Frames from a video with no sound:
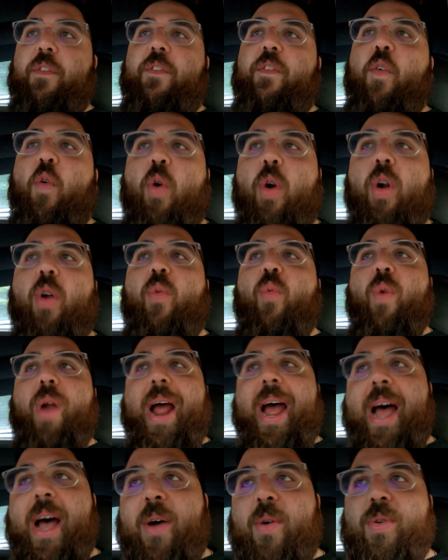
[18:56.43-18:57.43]
for
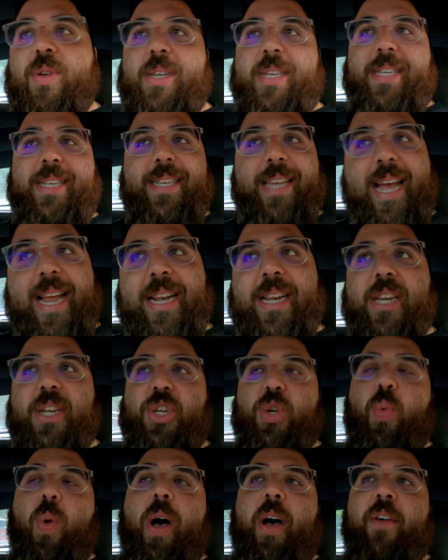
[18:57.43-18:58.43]
around $10,000
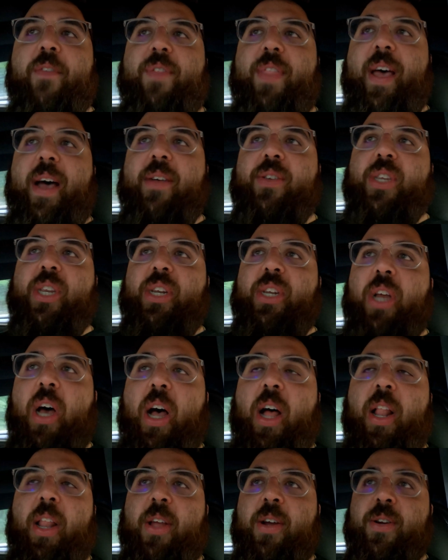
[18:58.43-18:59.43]
to
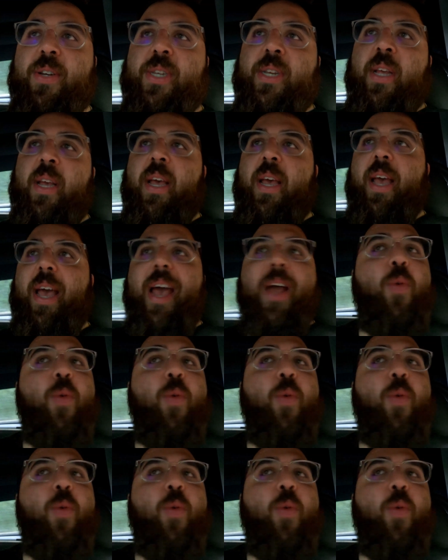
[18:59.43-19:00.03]
$12,000.